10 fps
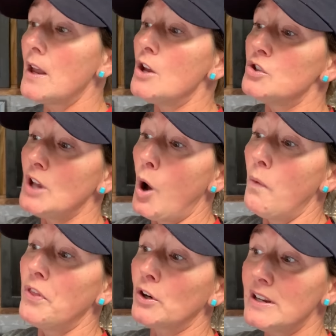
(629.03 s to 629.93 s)
So
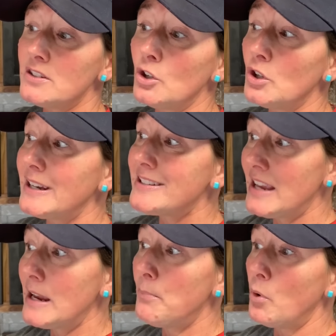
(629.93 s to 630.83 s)
there is a good
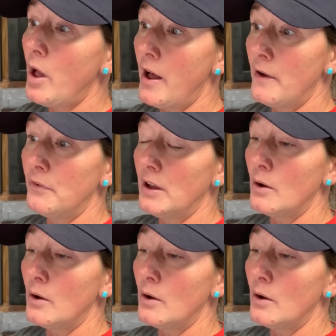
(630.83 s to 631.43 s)
example of